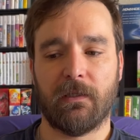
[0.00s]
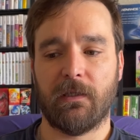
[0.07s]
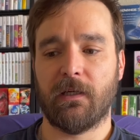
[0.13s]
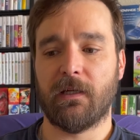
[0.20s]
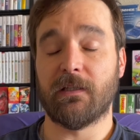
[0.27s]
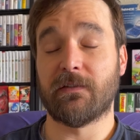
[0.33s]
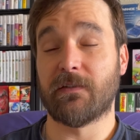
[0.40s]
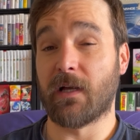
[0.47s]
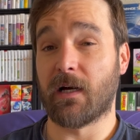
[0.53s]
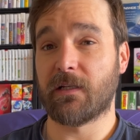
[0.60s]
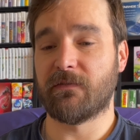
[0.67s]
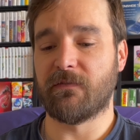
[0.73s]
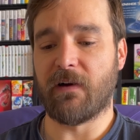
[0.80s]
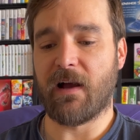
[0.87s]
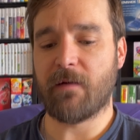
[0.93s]
it's not as
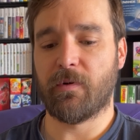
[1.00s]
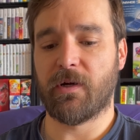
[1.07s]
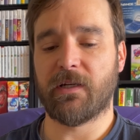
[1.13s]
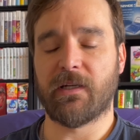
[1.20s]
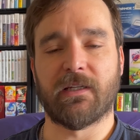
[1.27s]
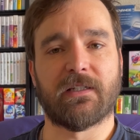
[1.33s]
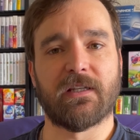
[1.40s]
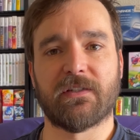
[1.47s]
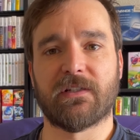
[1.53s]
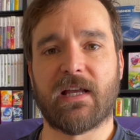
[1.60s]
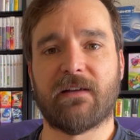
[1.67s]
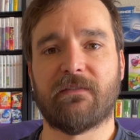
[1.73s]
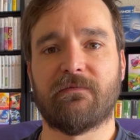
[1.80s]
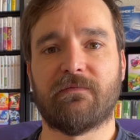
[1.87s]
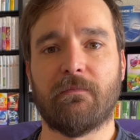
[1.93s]
vibrant, it doesn't
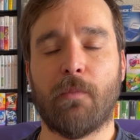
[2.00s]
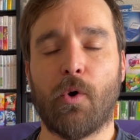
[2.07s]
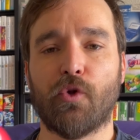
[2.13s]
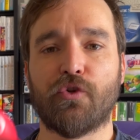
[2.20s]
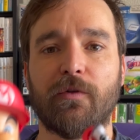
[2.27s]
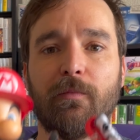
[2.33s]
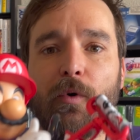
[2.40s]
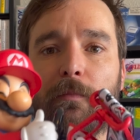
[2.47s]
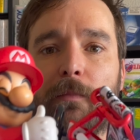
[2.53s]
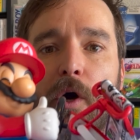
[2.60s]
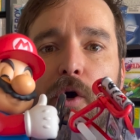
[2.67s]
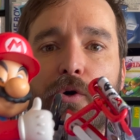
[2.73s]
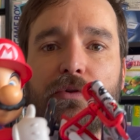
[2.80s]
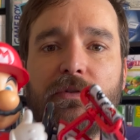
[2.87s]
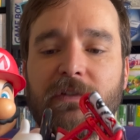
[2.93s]
have multiple
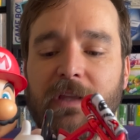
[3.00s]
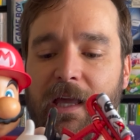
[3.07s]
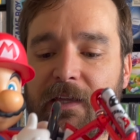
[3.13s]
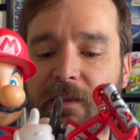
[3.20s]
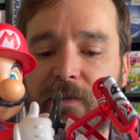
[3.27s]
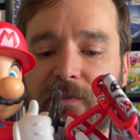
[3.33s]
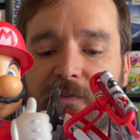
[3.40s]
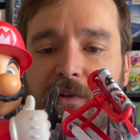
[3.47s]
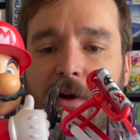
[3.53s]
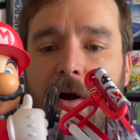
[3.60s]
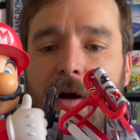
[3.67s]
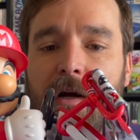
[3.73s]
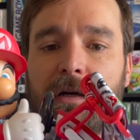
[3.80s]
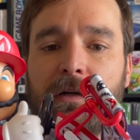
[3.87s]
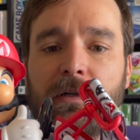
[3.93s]
modes like the
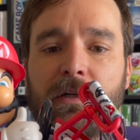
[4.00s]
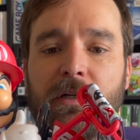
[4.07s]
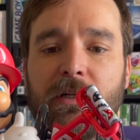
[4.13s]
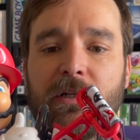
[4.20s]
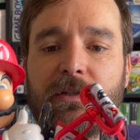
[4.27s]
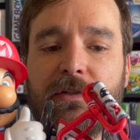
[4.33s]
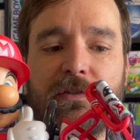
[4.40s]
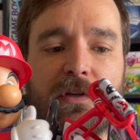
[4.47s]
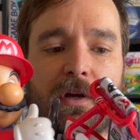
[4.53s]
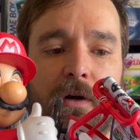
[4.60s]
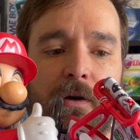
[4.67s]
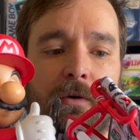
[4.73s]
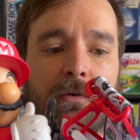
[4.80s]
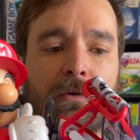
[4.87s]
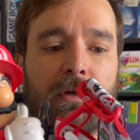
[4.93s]
star,
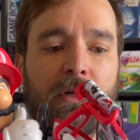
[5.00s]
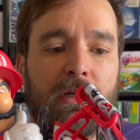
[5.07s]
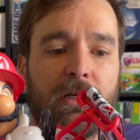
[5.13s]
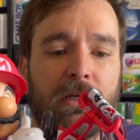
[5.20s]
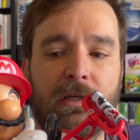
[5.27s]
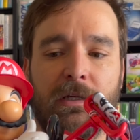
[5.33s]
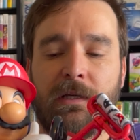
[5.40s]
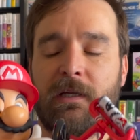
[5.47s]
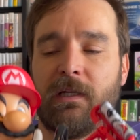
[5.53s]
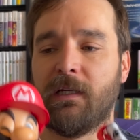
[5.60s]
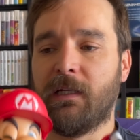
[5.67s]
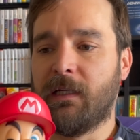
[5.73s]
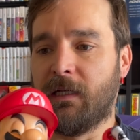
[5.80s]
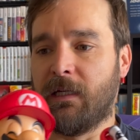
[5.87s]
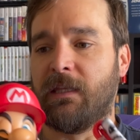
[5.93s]
so
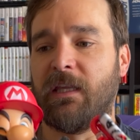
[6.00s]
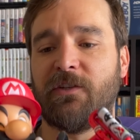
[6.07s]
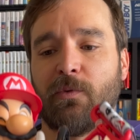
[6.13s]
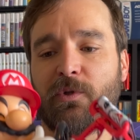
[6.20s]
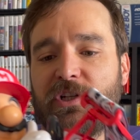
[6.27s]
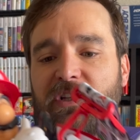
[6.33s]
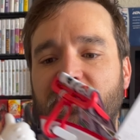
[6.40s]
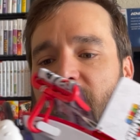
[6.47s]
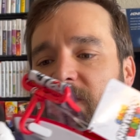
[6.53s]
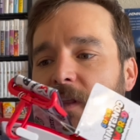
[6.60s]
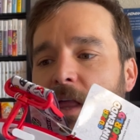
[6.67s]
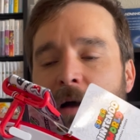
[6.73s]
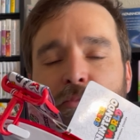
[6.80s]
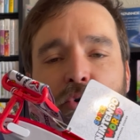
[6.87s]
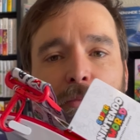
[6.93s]
this one just has a
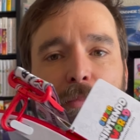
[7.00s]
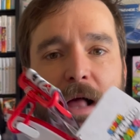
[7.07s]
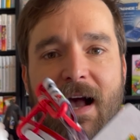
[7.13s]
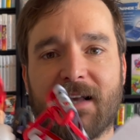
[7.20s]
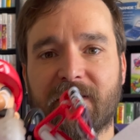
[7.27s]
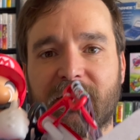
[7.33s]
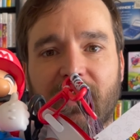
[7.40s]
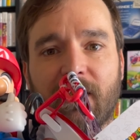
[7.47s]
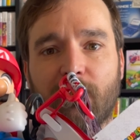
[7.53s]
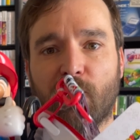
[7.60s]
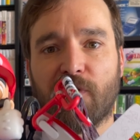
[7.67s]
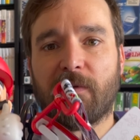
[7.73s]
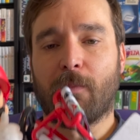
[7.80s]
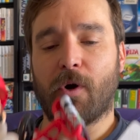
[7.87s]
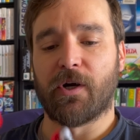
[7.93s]
lot more plastic, and with
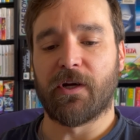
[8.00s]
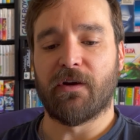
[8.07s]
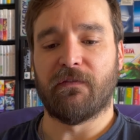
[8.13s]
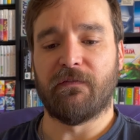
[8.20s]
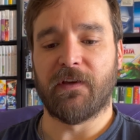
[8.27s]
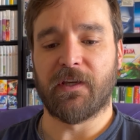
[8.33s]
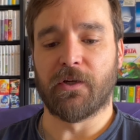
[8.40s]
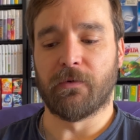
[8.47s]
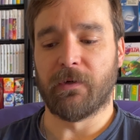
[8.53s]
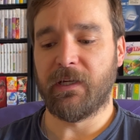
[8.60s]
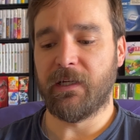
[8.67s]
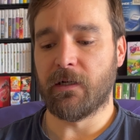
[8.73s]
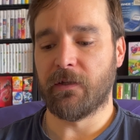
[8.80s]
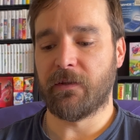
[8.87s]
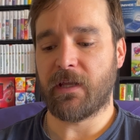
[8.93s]
the Mario figurine
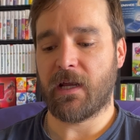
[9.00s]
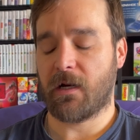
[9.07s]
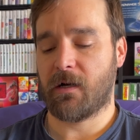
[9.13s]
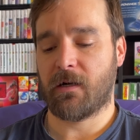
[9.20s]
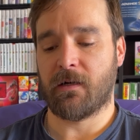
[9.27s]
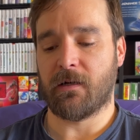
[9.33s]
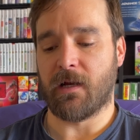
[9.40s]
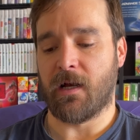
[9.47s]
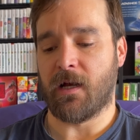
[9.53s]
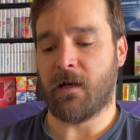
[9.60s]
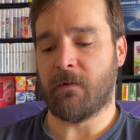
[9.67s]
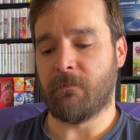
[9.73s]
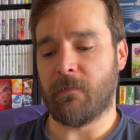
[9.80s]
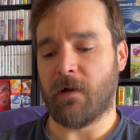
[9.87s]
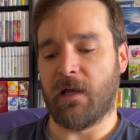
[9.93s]
on there,
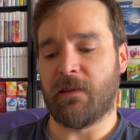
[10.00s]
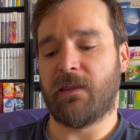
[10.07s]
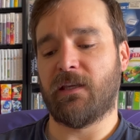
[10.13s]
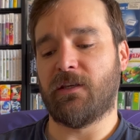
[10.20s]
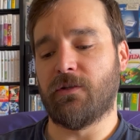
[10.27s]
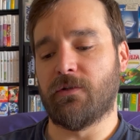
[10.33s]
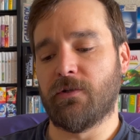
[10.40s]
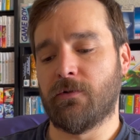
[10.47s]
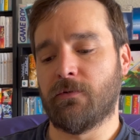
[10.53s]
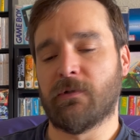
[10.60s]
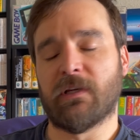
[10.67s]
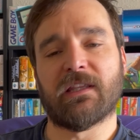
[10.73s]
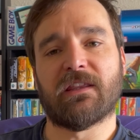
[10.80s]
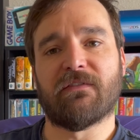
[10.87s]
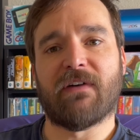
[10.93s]
I think you do
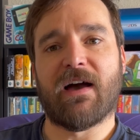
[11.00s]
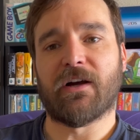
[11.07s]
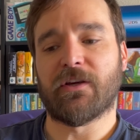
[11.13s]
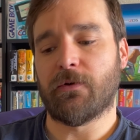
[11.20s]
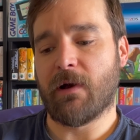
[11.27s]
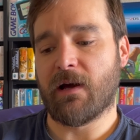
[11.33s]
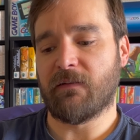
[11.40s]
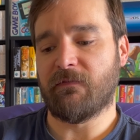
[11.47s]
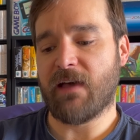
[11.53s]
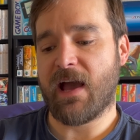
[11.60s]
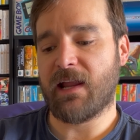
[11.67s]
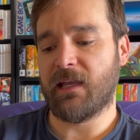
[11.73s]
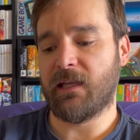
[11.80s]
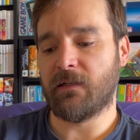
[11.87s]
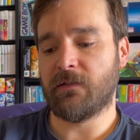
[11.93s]
get the value out of that
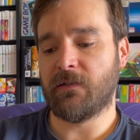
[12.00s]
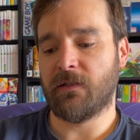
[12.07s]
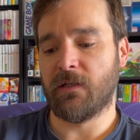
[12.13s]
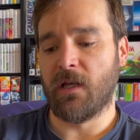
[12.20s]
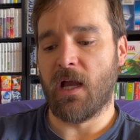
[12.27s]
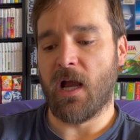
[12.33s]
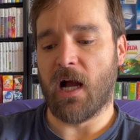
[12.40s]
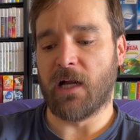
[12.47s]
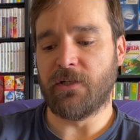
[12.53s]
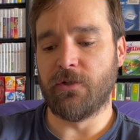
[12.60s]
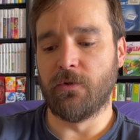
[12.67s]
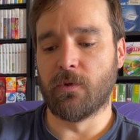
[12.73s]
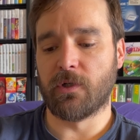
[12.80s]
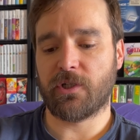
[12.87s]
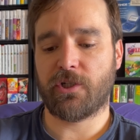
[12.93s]
end. I do
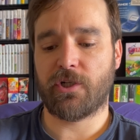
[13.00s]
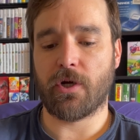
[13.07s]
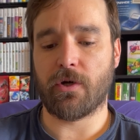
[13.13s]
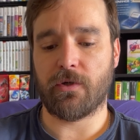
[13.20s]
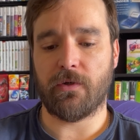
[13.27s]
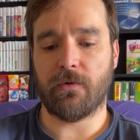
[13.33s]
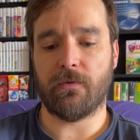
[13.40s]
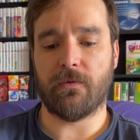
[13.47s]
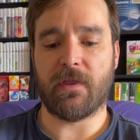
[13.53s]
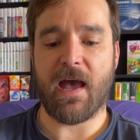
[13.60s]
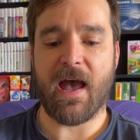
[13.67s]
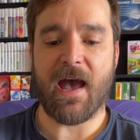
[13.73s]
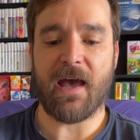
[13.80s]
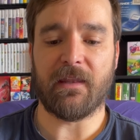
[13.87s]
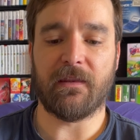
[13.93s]
want to show you
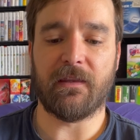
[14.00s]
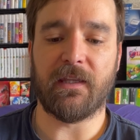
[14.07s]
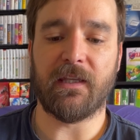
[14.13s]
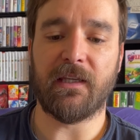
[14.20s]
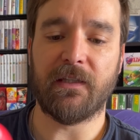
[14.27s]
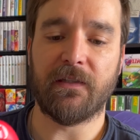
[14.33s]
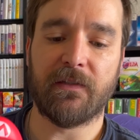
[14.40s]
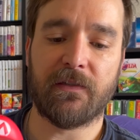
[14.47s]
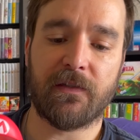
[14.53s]
that these